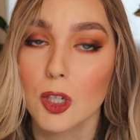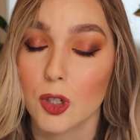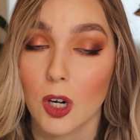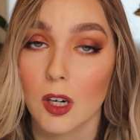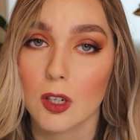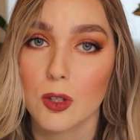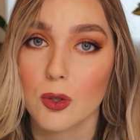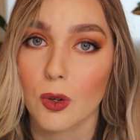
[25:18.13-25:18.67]

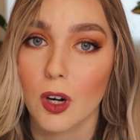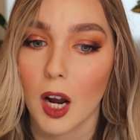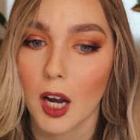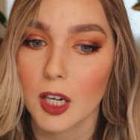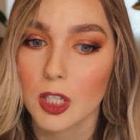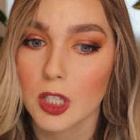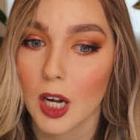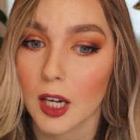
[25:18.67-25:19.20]
drugstore
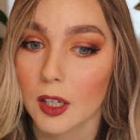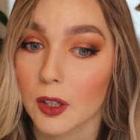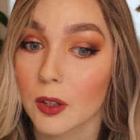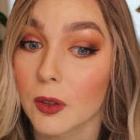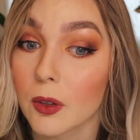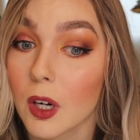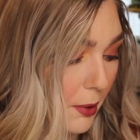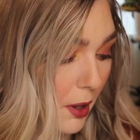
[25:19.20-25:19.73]

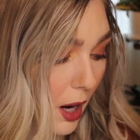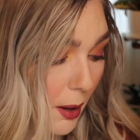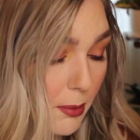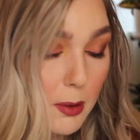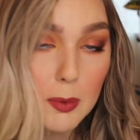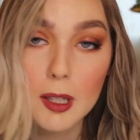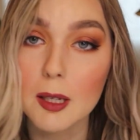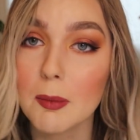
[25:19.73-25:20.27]
eyeshadow.
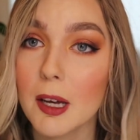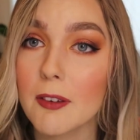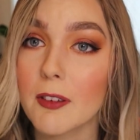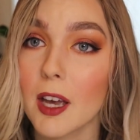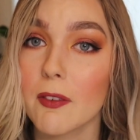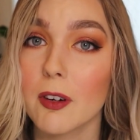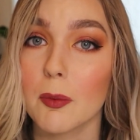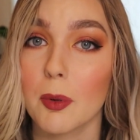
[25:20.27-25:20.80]
Probably my
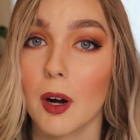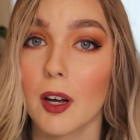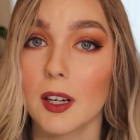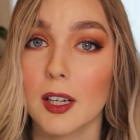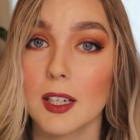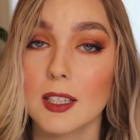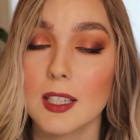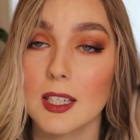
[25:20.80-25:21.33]
favorite
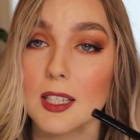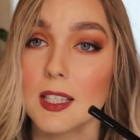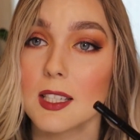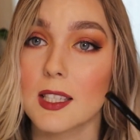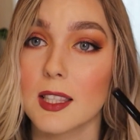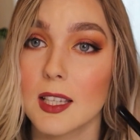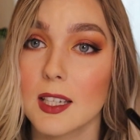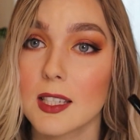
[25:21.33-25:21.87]
product
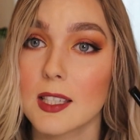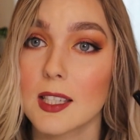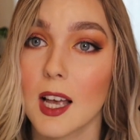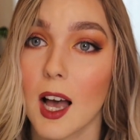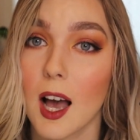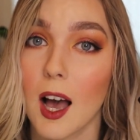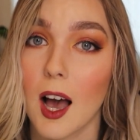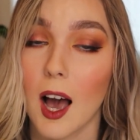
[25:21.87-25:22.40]
is this
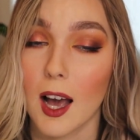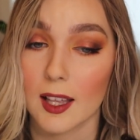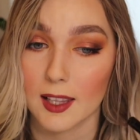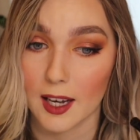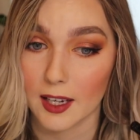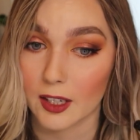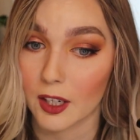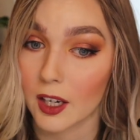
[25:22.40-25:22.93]

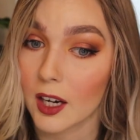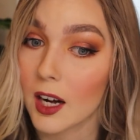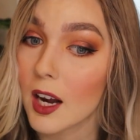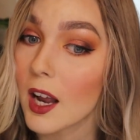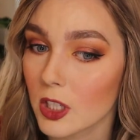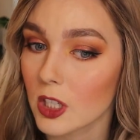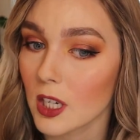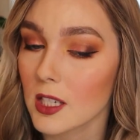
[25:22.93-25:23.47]
eyeliner.
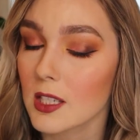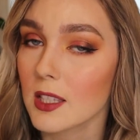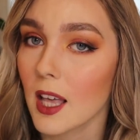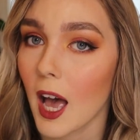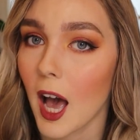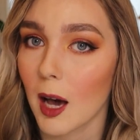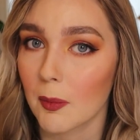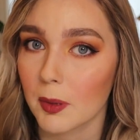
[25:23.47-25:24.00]
Just
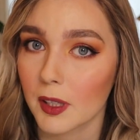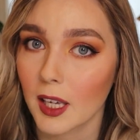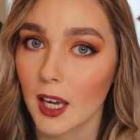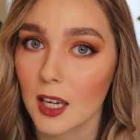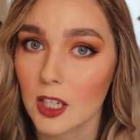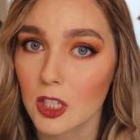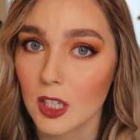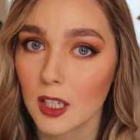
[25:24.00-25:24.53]
the
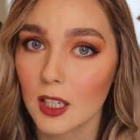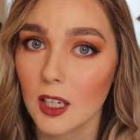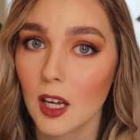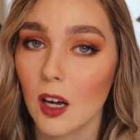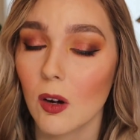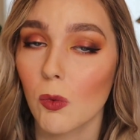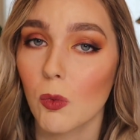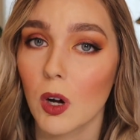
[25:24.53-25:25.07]
application
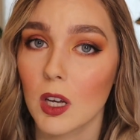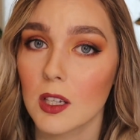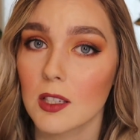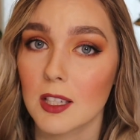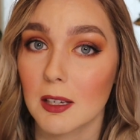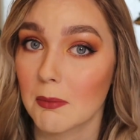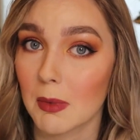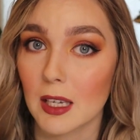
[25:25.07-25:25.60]

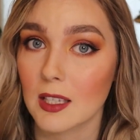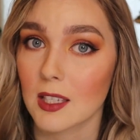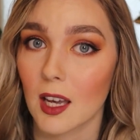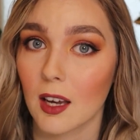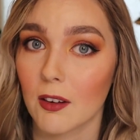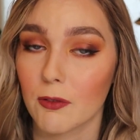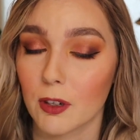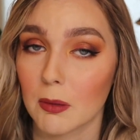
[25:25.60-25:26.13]
was
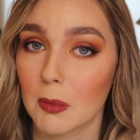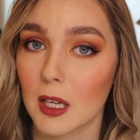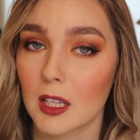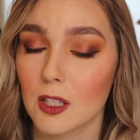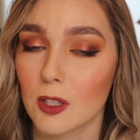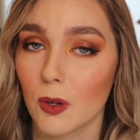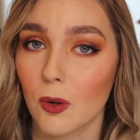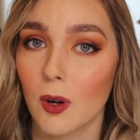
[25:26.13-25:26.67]
amazing for me,
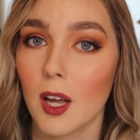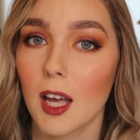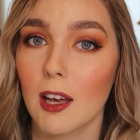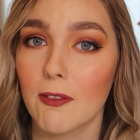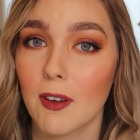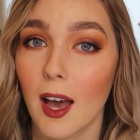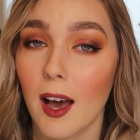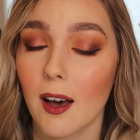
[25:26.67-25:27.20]
and so
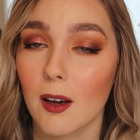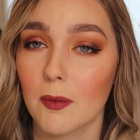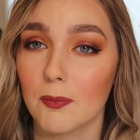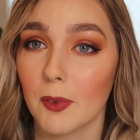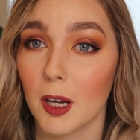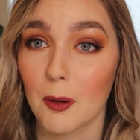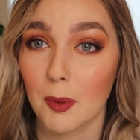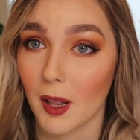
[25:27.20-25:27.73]
if it
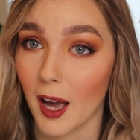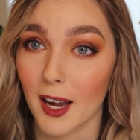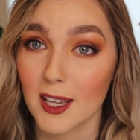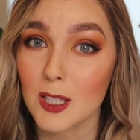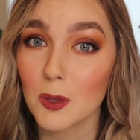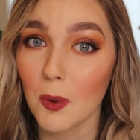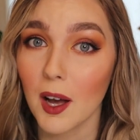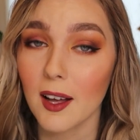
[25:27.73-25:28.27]

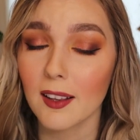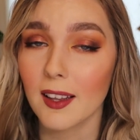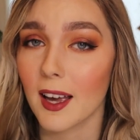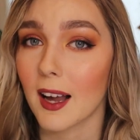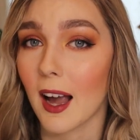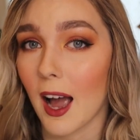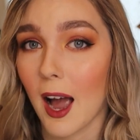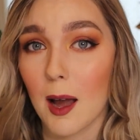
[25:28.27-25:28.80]
applies well,
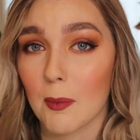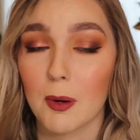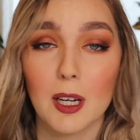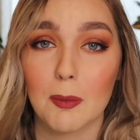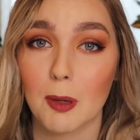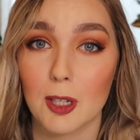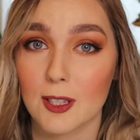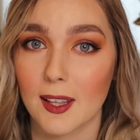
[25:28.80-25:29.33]
like, I
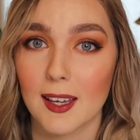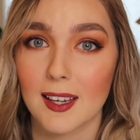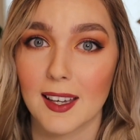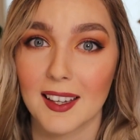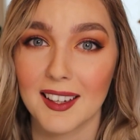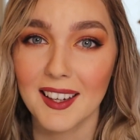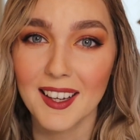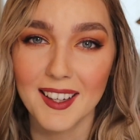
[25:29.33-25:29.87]
pretty much like
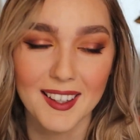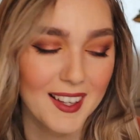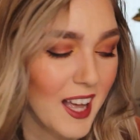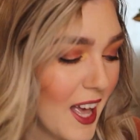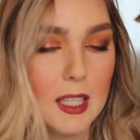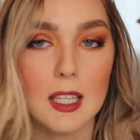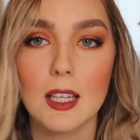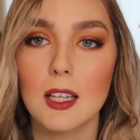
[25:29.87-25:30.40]
it.
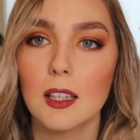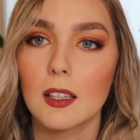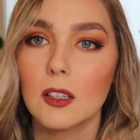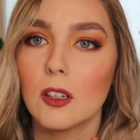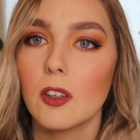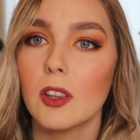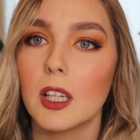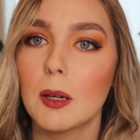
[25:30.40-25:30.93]
The
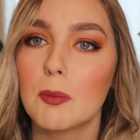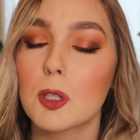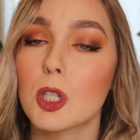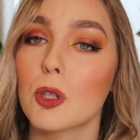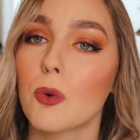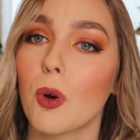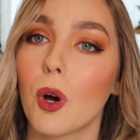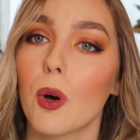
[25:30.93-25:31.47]
little lip
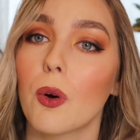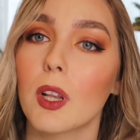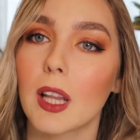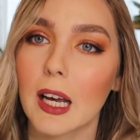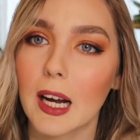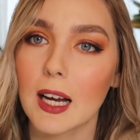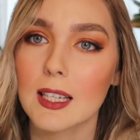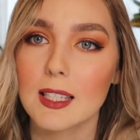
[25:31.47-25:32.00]
duo,
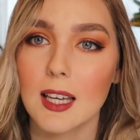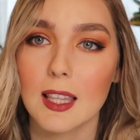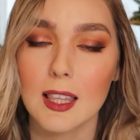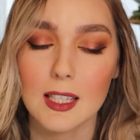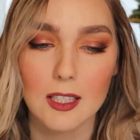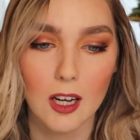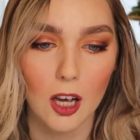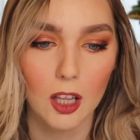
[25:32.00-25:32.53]
like I said,
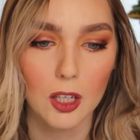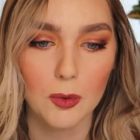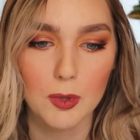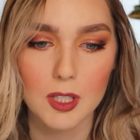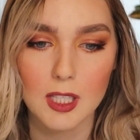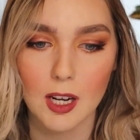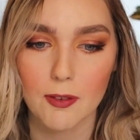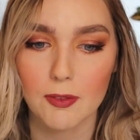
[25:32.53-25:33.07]
this color
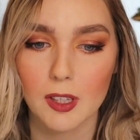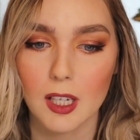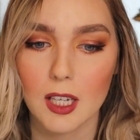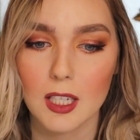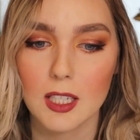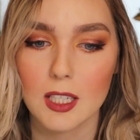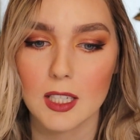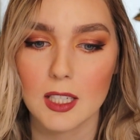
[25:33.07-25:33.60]
was
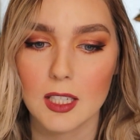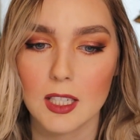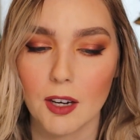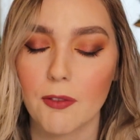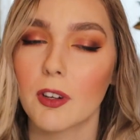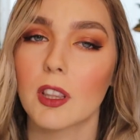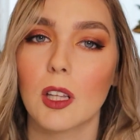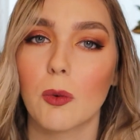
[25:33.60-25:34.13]
definitely
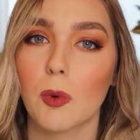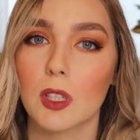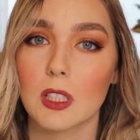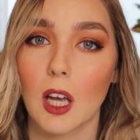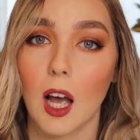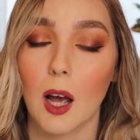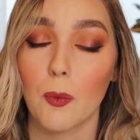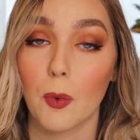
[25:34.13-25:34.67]
different than what
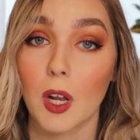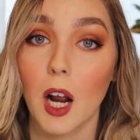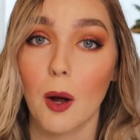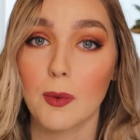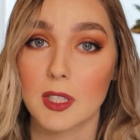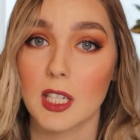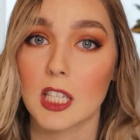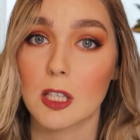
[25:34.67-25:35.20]
I
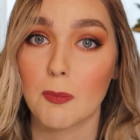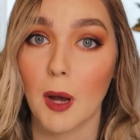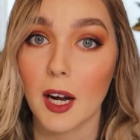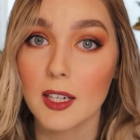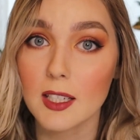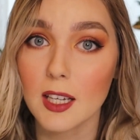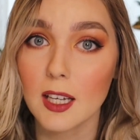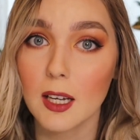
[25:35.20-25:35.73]
was
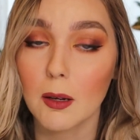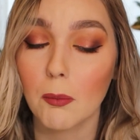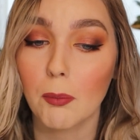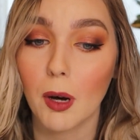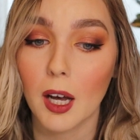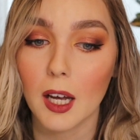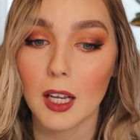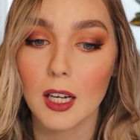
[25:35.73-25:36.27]
expecting,
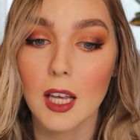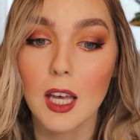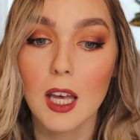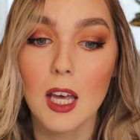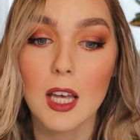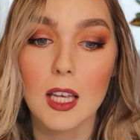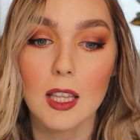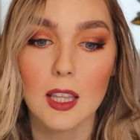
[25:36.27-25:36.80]
but
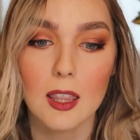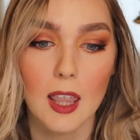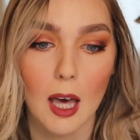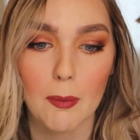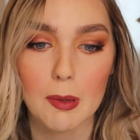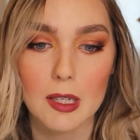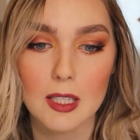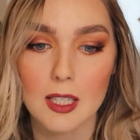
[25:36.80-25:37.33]

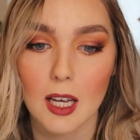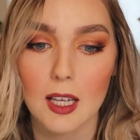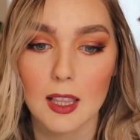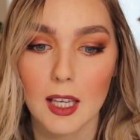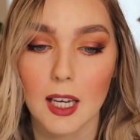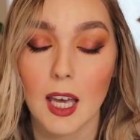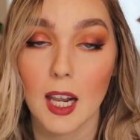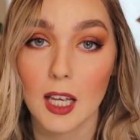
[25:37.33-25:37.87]
that being said,
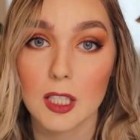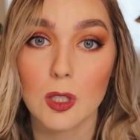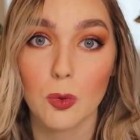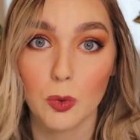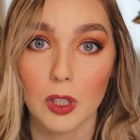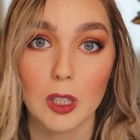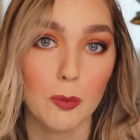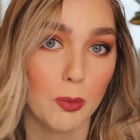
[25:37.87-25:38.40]
like, it is a
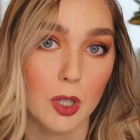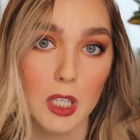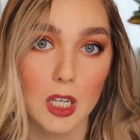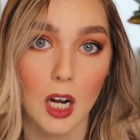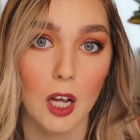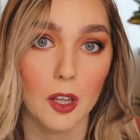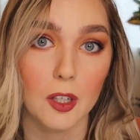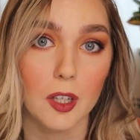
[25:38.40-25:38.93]
really pretty
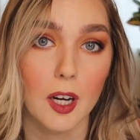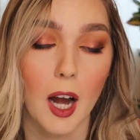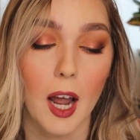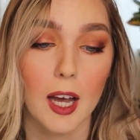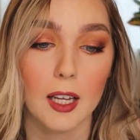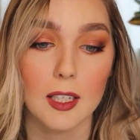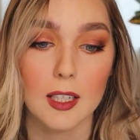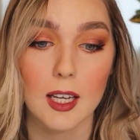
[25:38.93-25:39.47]
color
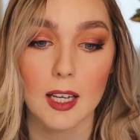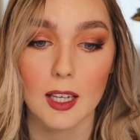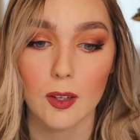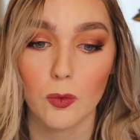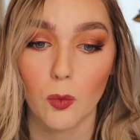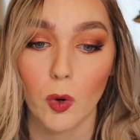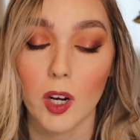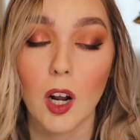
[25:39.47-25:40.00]
and it
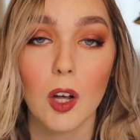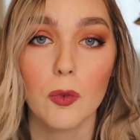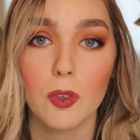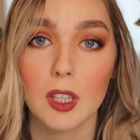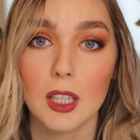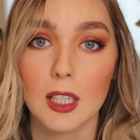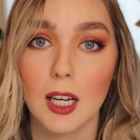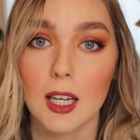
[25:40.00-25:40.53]
went on
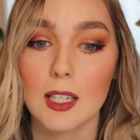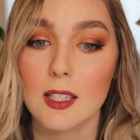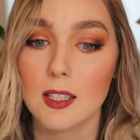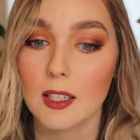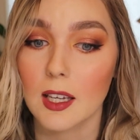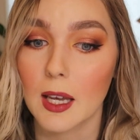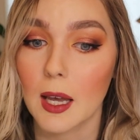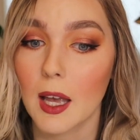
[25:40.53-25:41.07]
really
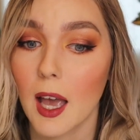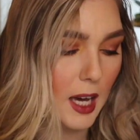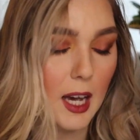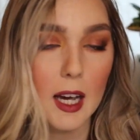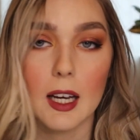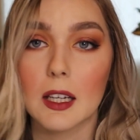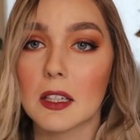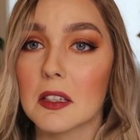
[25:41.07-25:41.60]
nicely.
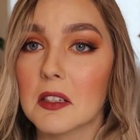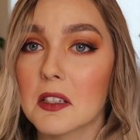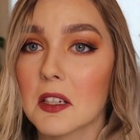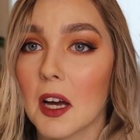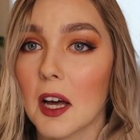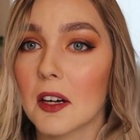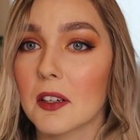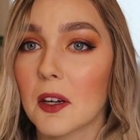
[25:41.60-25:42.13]

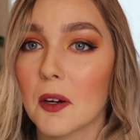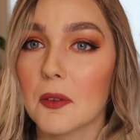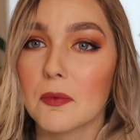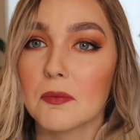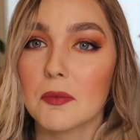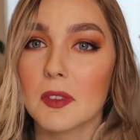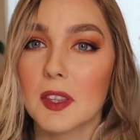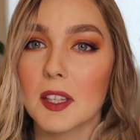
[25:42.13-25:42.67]
And I don't
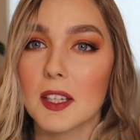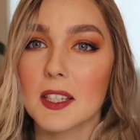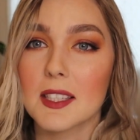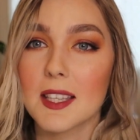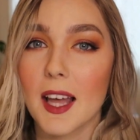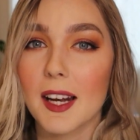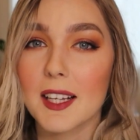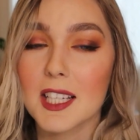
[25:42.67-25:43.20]
know, the
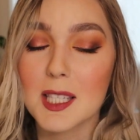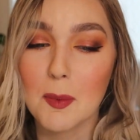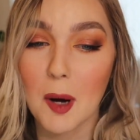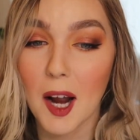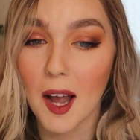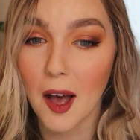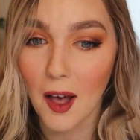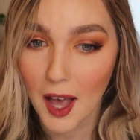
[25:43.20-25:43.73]
setting
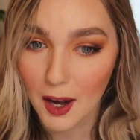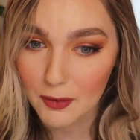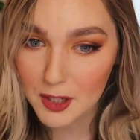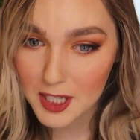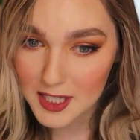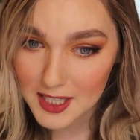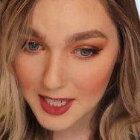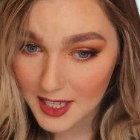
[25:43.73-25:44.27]
spray, I'll have
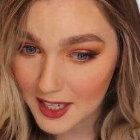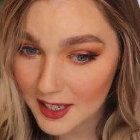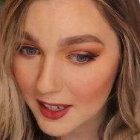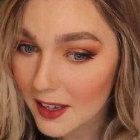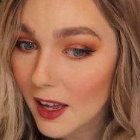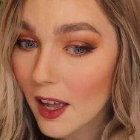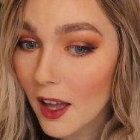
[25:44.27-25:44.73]
to see.